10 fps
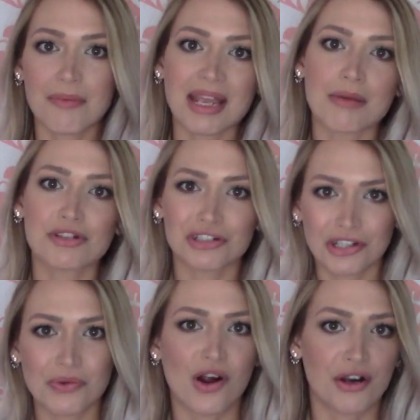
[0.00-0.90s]
I mean, I'm sure
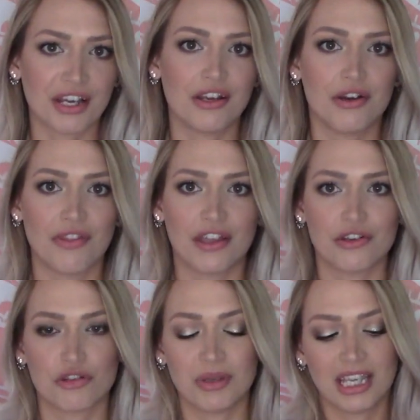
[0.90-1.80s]
you already know that
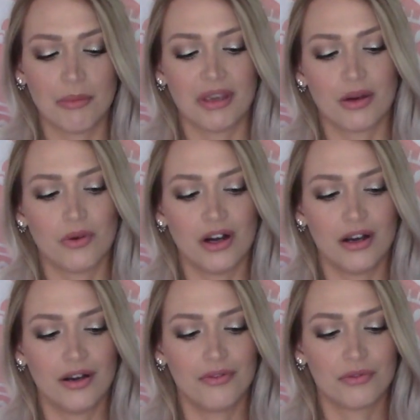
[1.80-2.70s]
you should be keeping a